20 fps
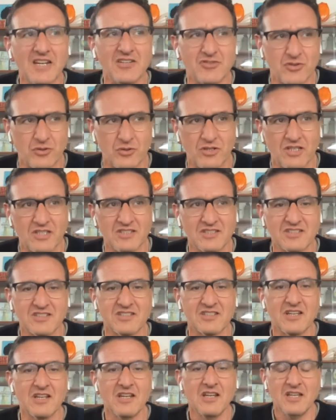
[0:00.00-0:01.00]
dangerous
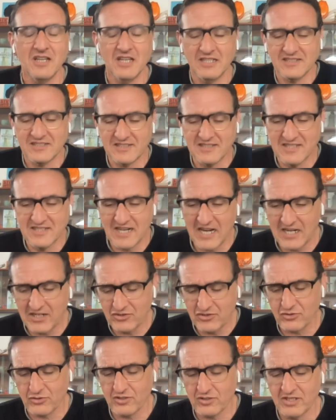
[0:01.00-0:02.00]
it's
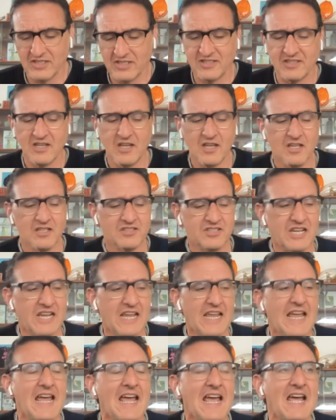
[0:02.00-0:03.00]
dangerous to
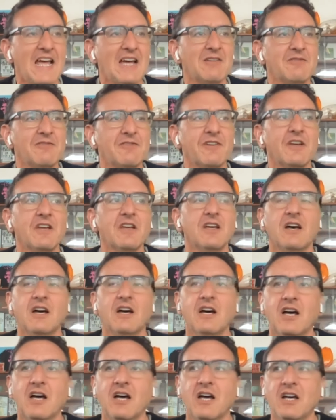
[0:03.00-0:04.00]
have
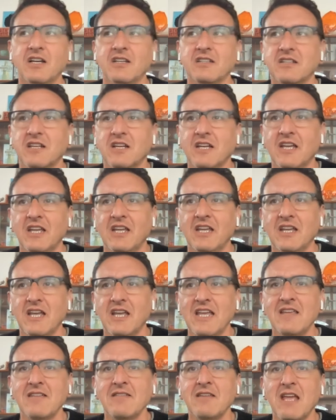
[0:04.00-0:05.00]
uh, a,
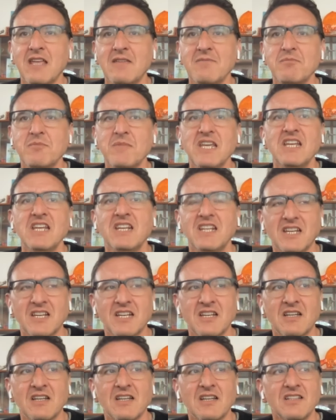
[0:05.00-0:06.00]
a, a,
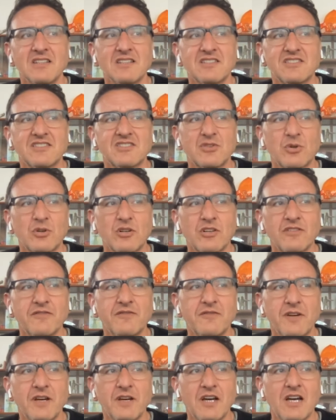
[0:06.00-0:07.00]
media sort of
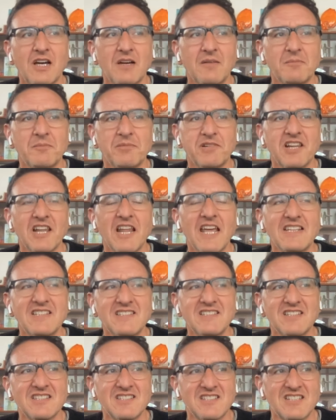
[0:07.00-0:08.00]
uh,
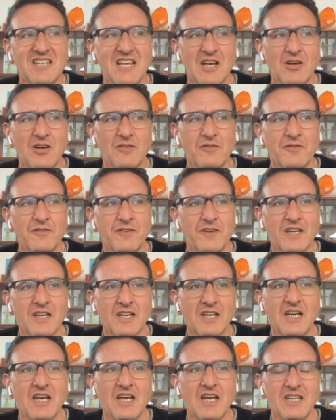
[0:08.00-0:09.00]
place itself
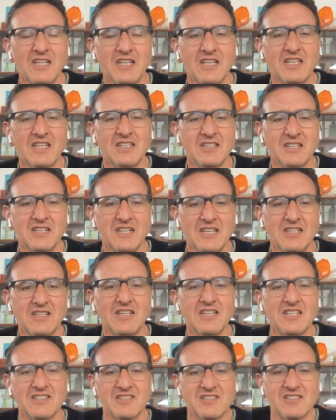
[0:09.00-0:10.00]
uh, in in
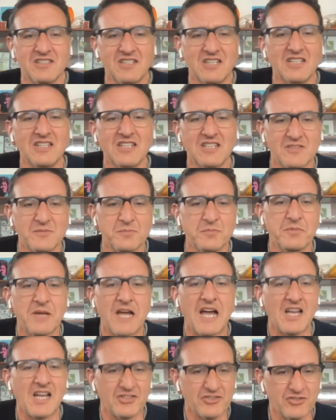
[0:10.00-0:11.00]
this in this
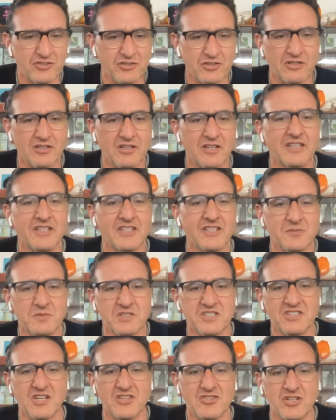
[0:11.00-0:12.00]
posture in this
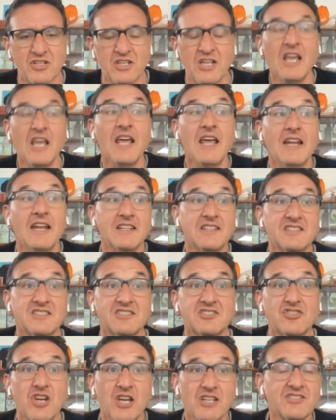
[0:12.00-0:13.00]
position, and it's
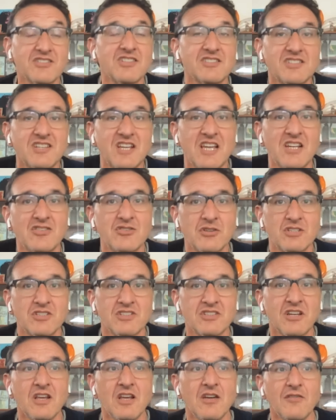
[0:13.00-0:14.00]
just as
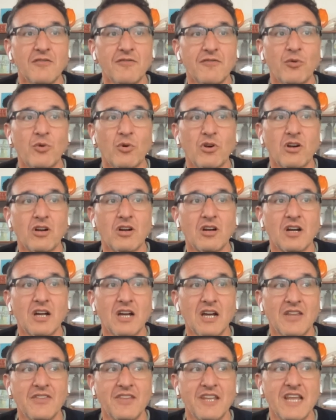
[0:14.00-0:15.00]
dangerous for
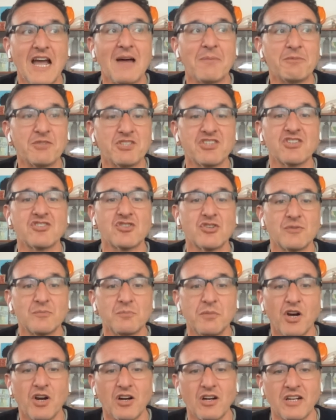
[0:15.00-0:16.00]
uh, the
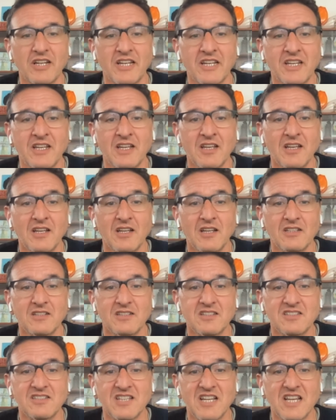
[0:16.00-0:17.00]
opposition party
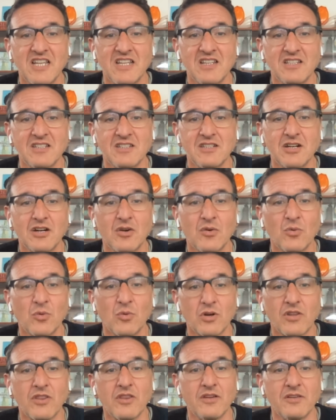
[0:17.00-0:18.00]
to say that you know
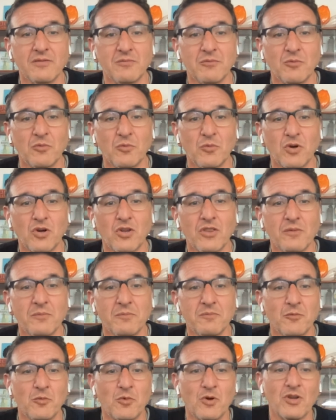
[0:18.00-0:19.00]
we're the we're the
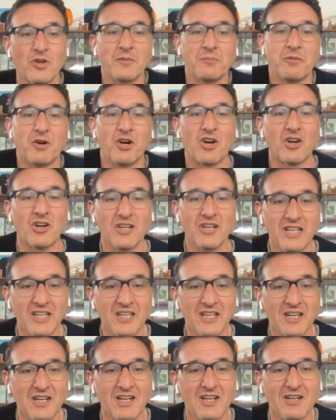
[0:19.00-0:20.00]
we're the
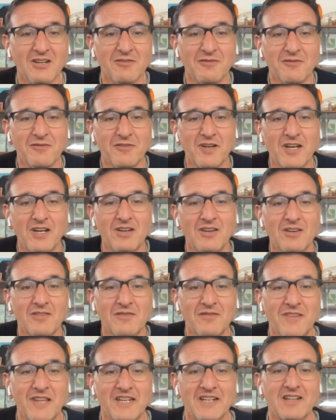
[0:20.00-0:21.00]
party of uh,
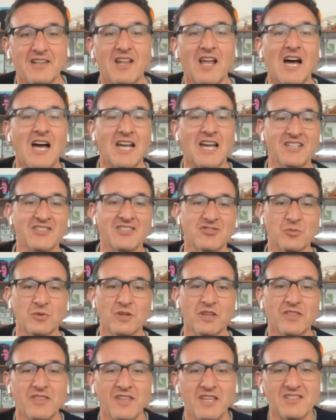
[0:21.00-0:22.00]
that aligns
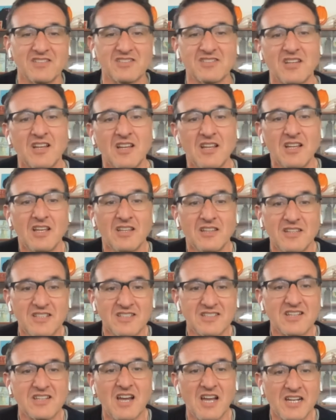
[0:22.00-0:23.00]
with this
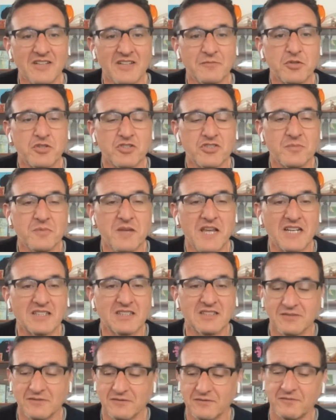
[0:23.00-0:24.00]
this kind of
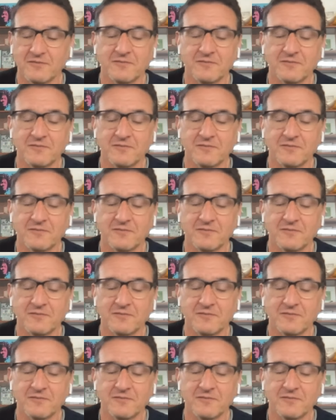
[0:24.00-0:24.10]
perspective.